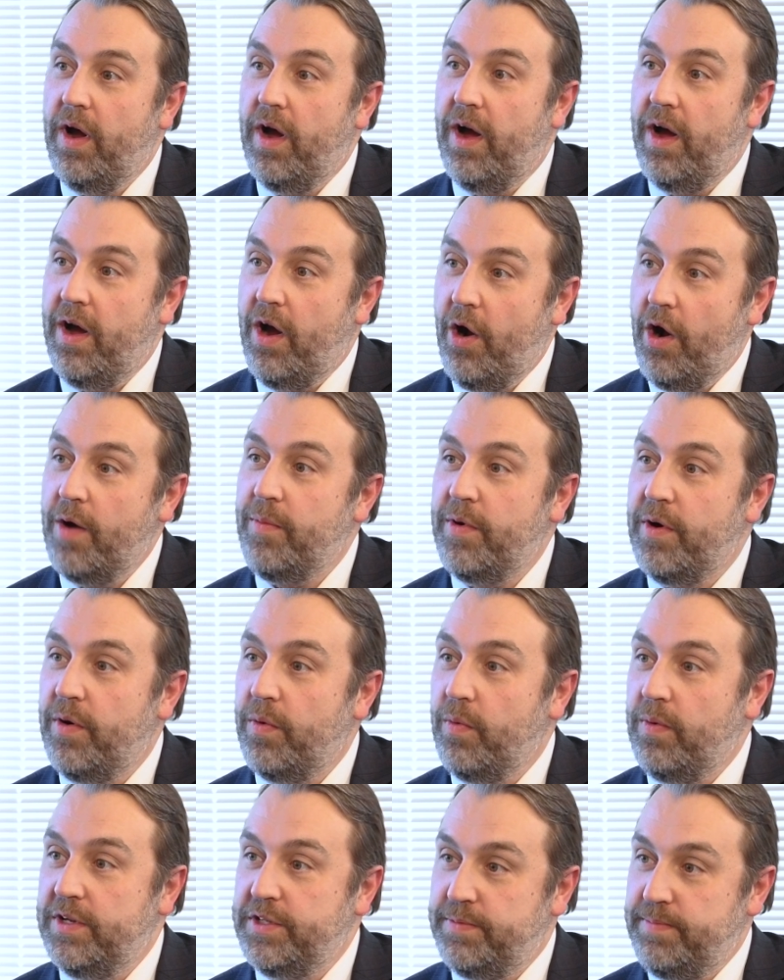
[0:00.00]
armor
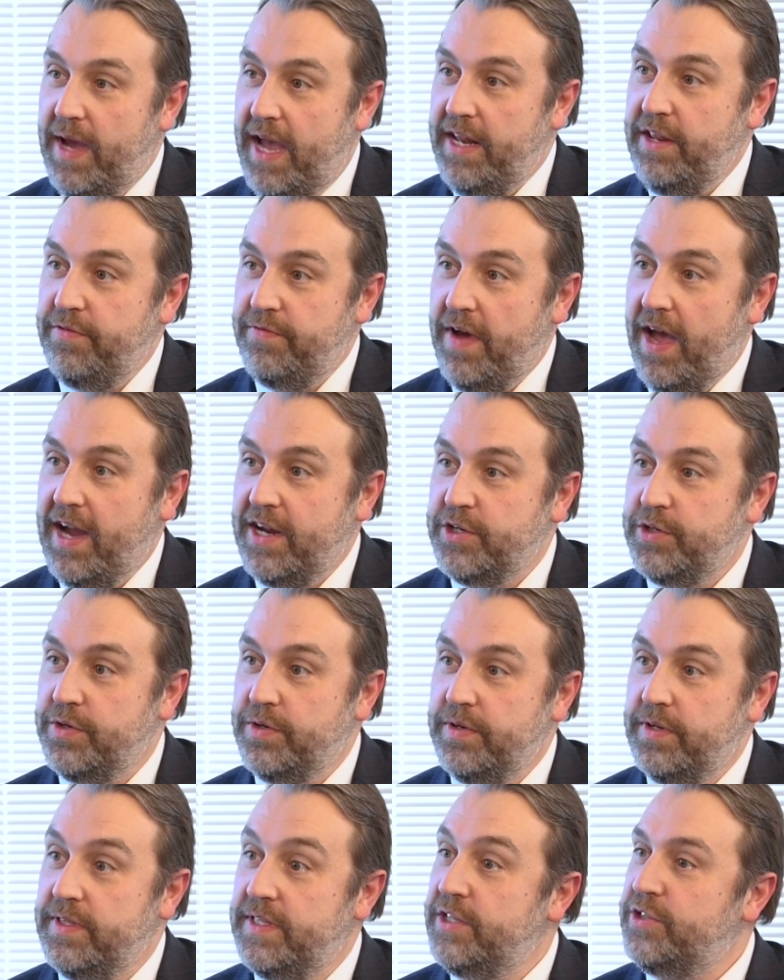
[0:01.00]
was
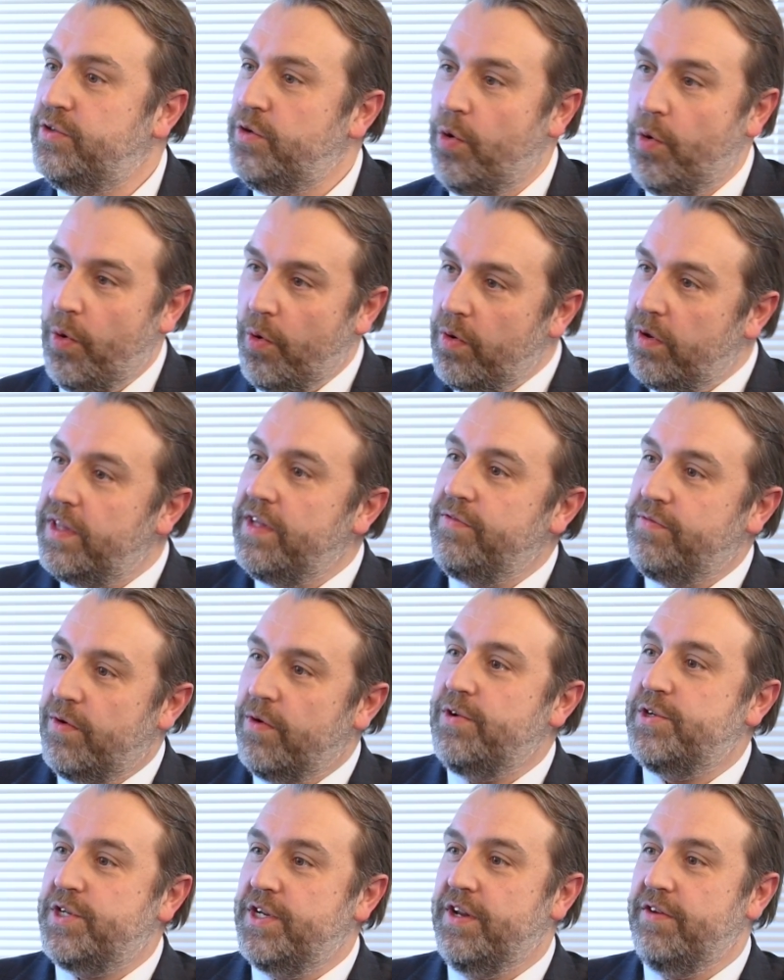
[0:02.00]
manufactured. This early
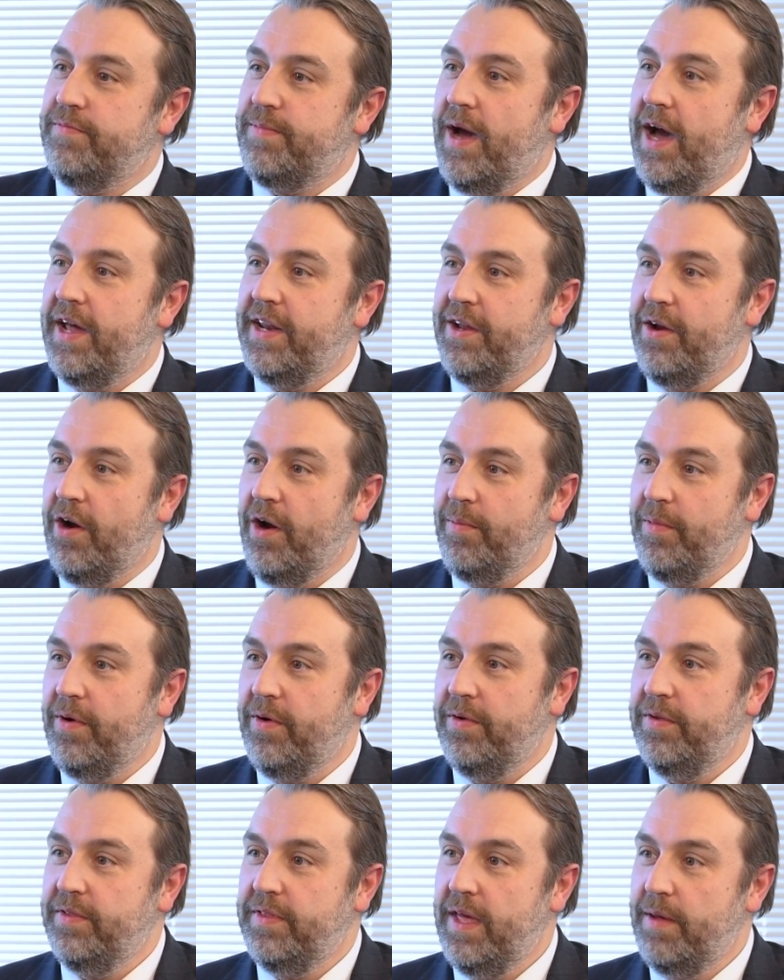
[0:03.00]
version of body
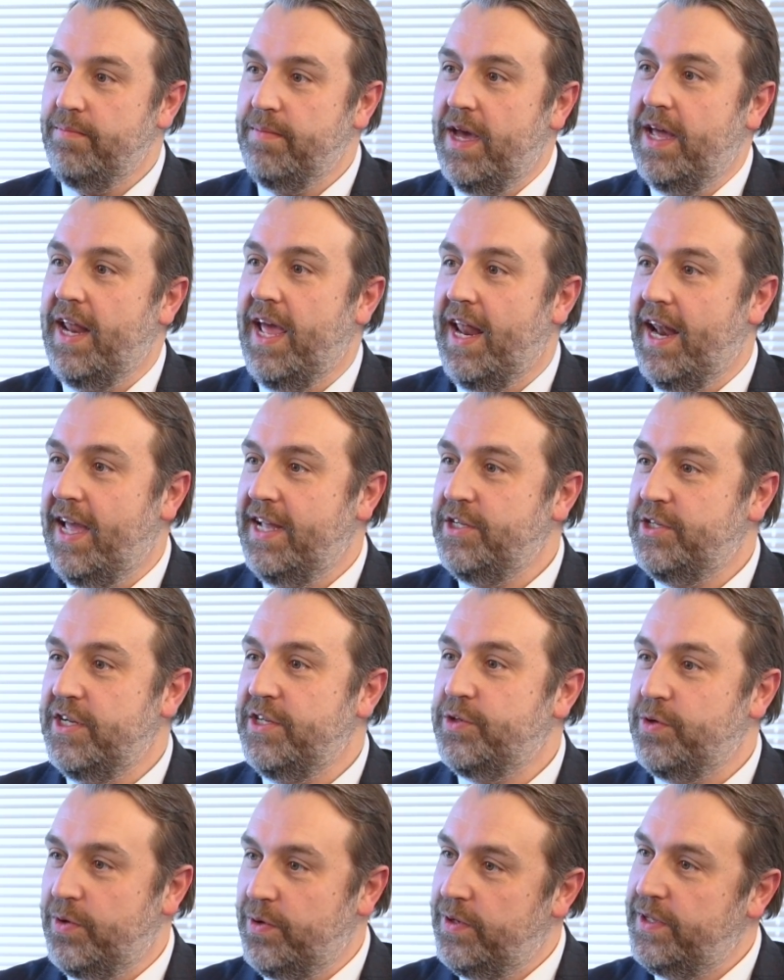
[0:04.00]
armor that met
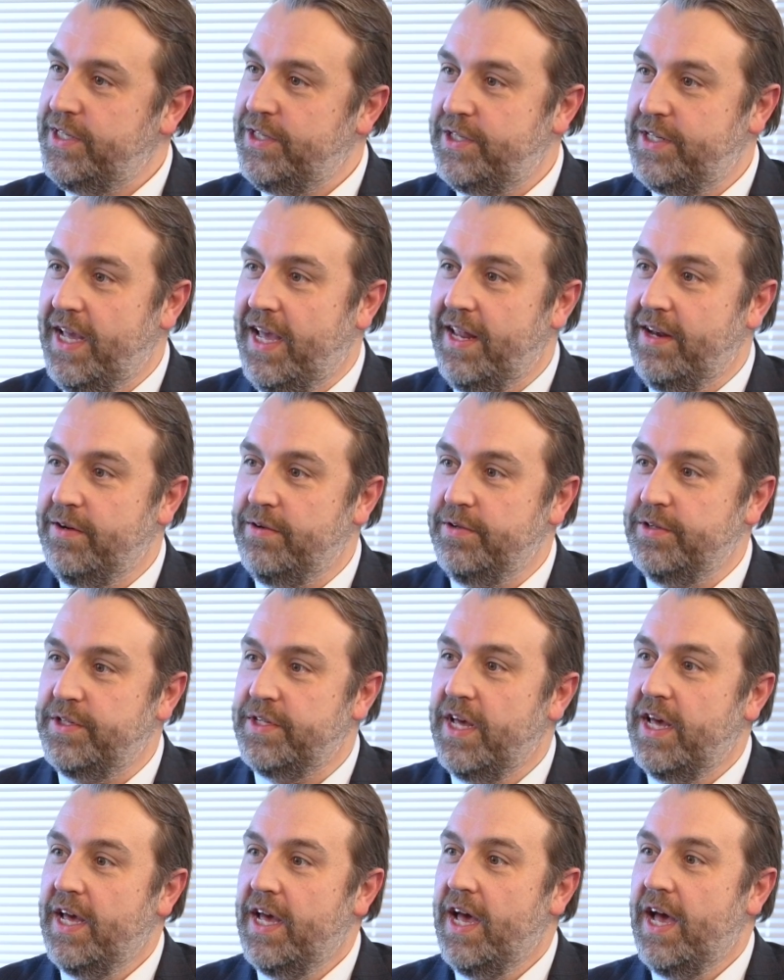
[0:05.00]
NIJ's early
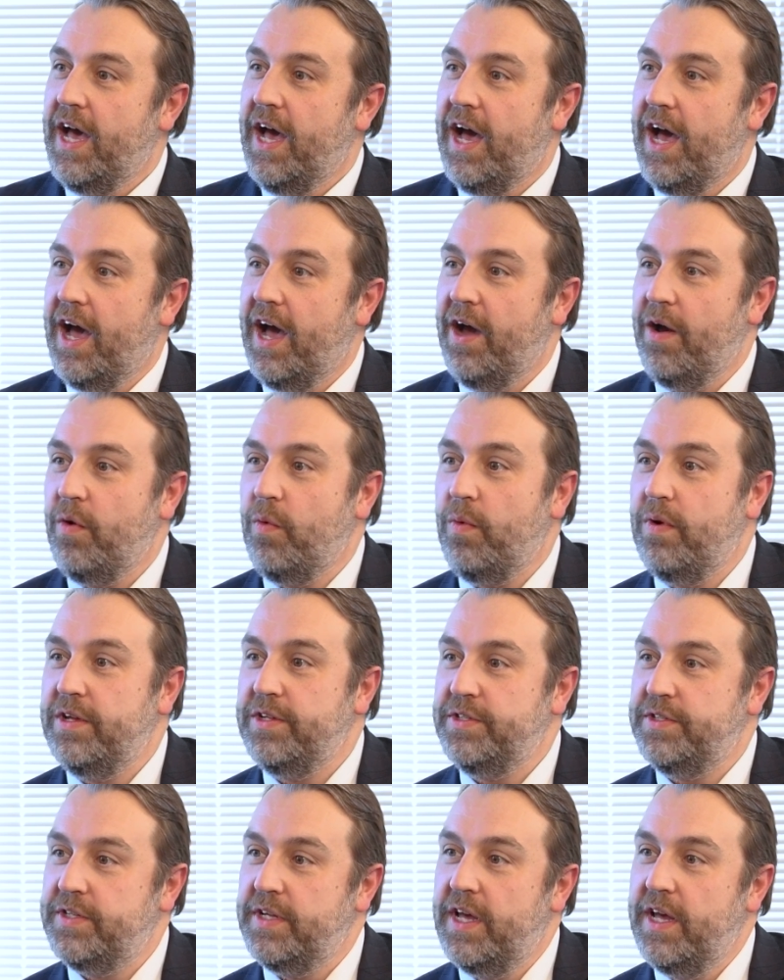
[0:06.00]
standards
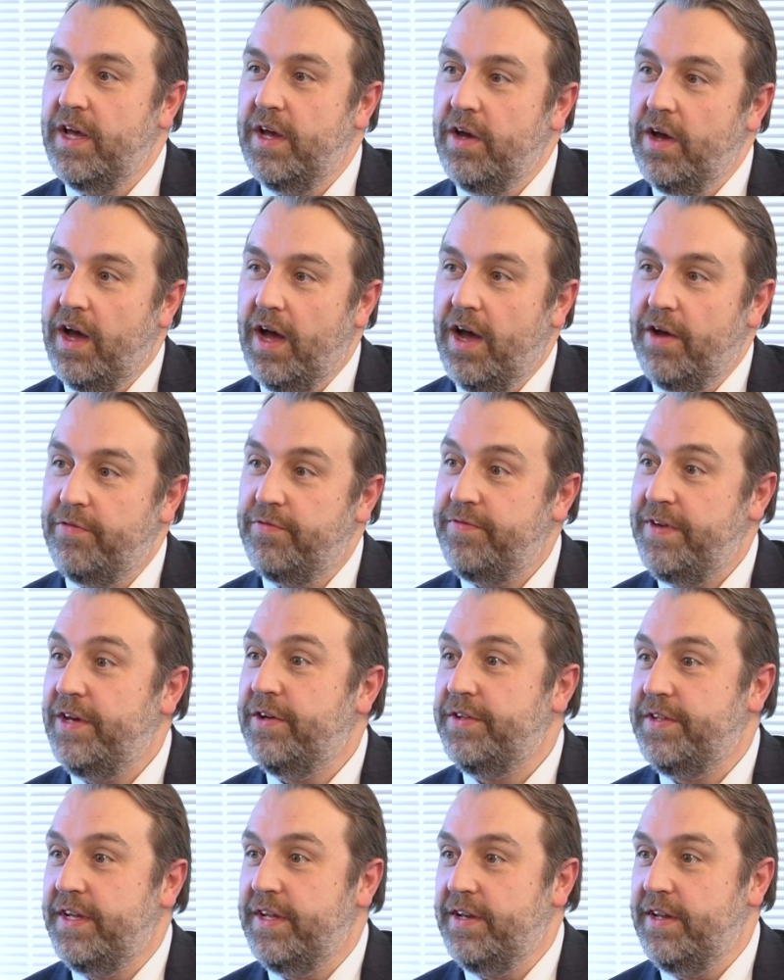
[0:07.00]
was
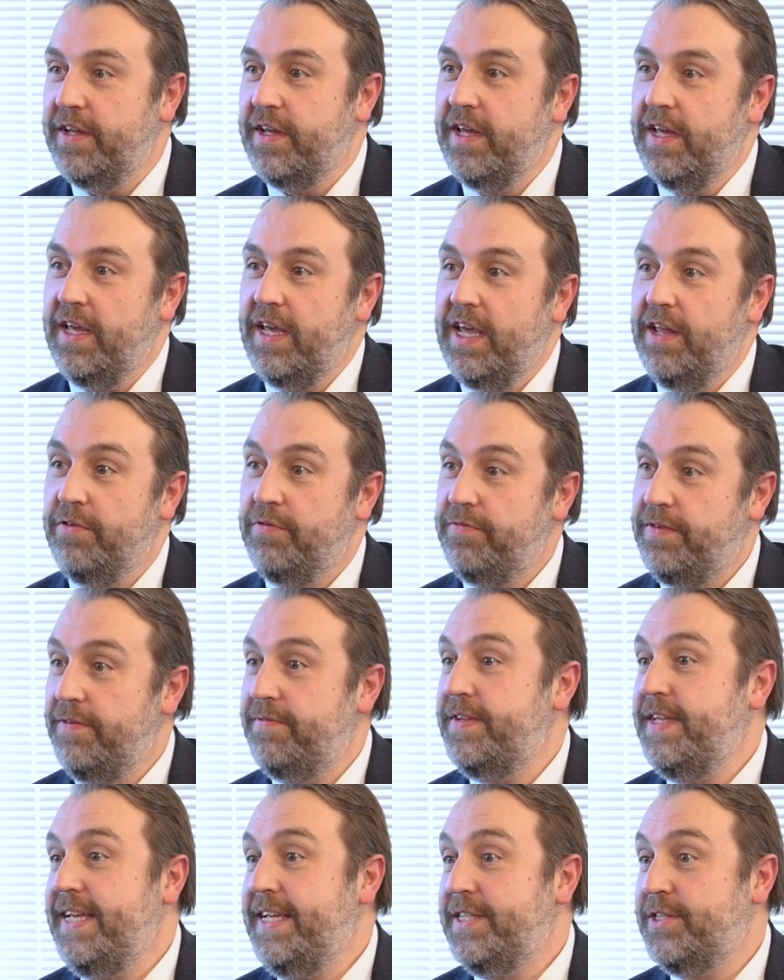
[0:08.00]
fielded in
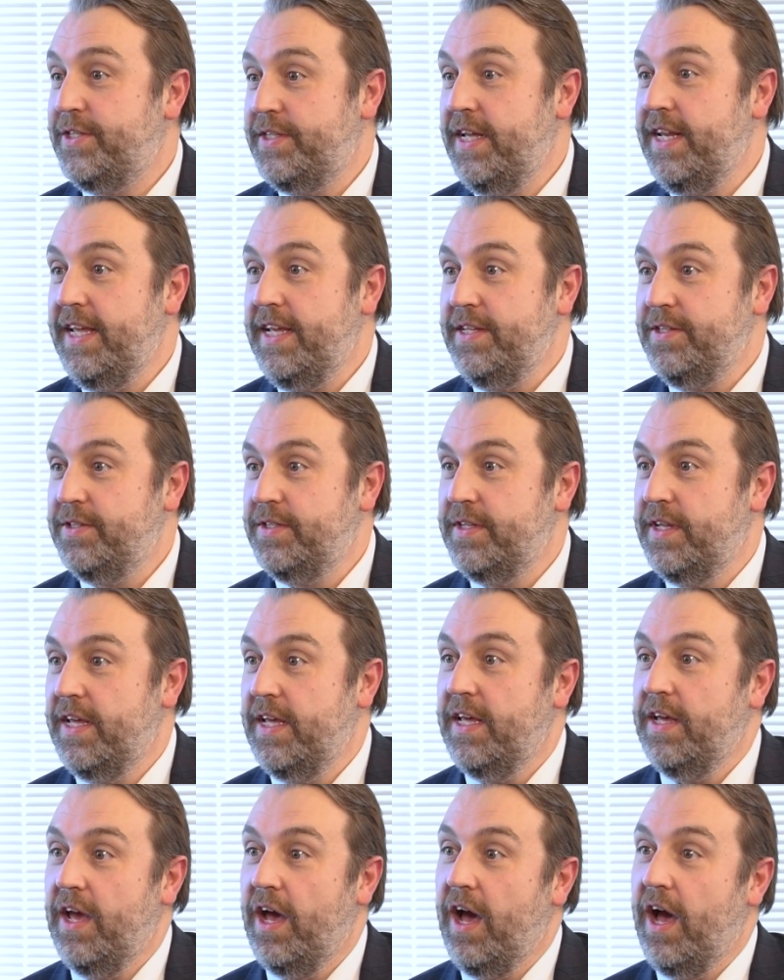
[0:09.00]
15 cities
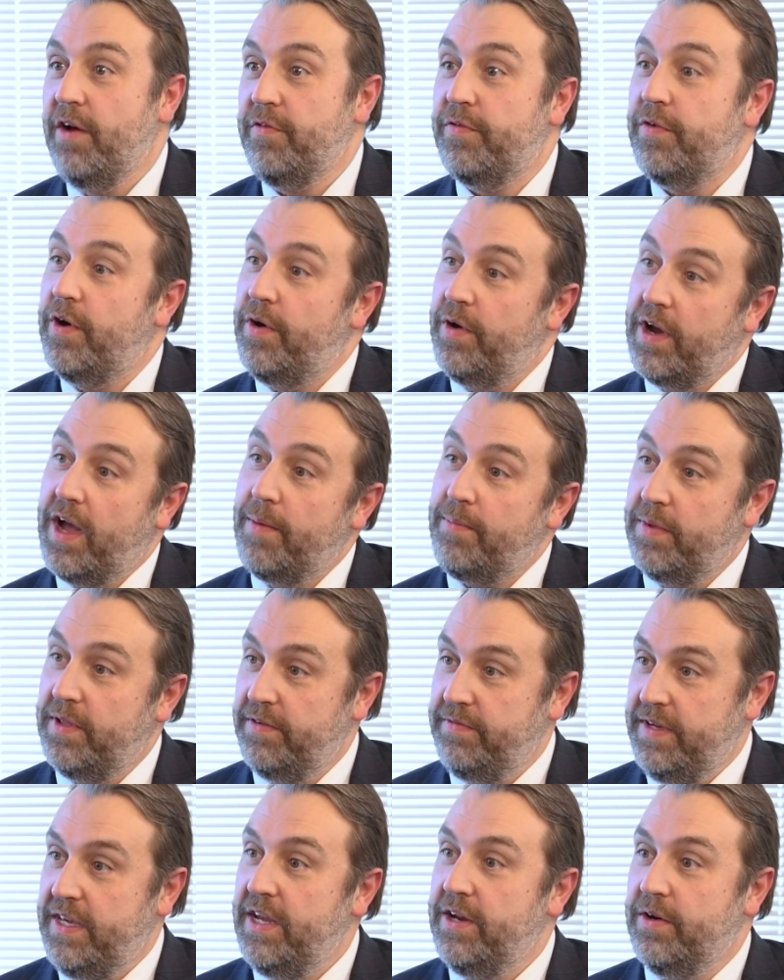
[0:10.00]
for a couple
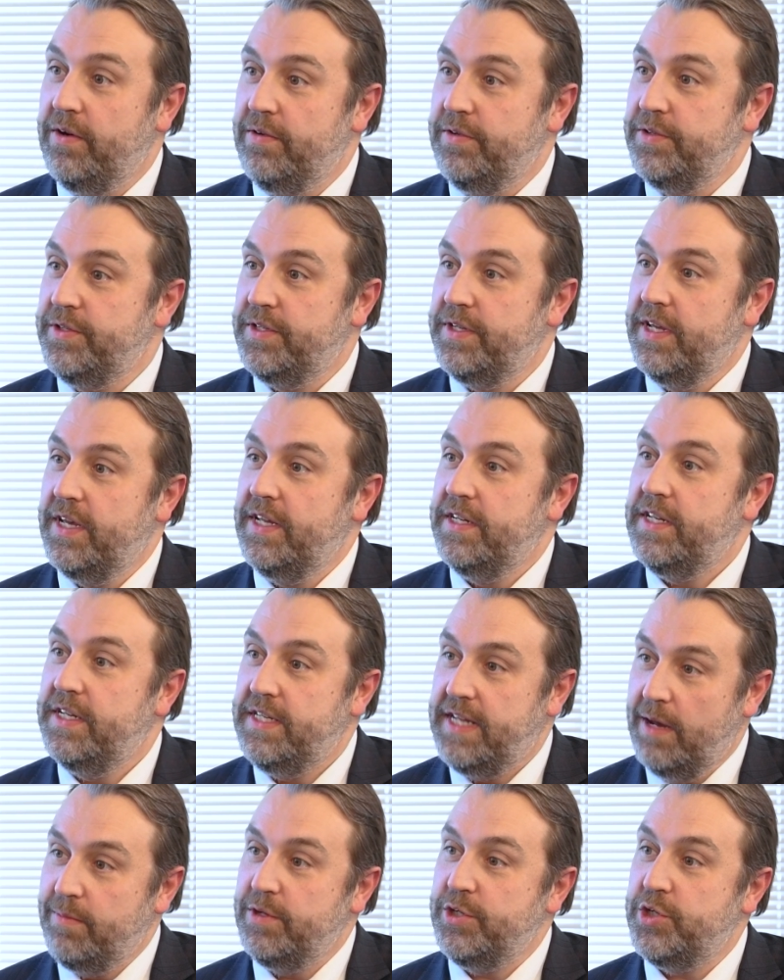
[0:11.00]
of years to
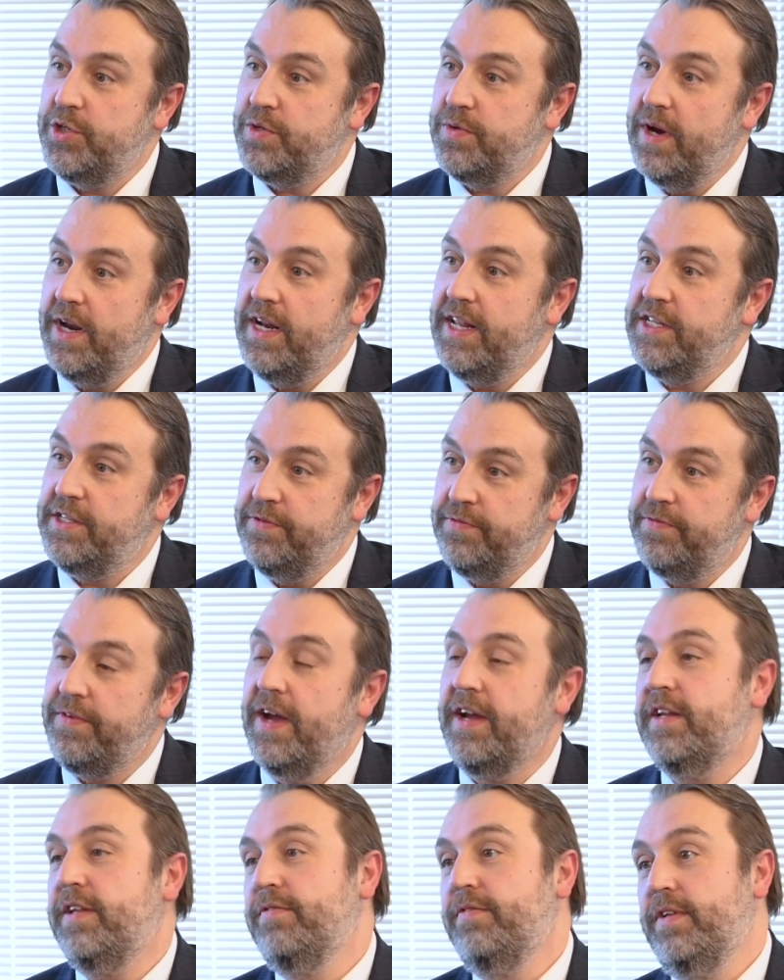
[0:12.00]
demonstrate its
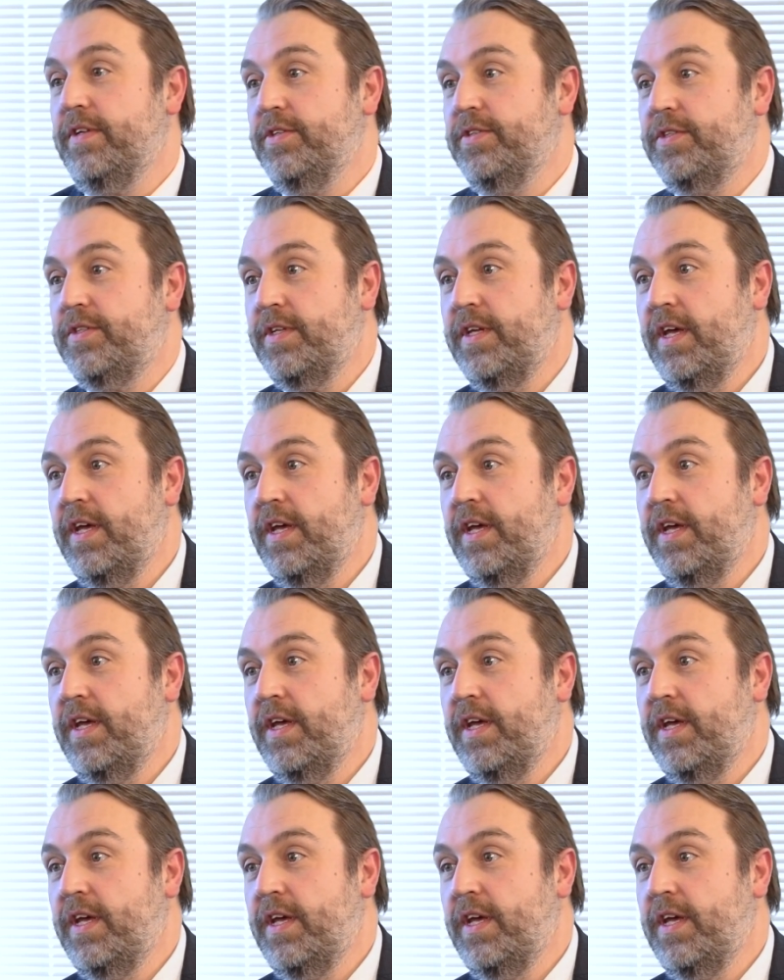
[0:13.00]
effectiveness.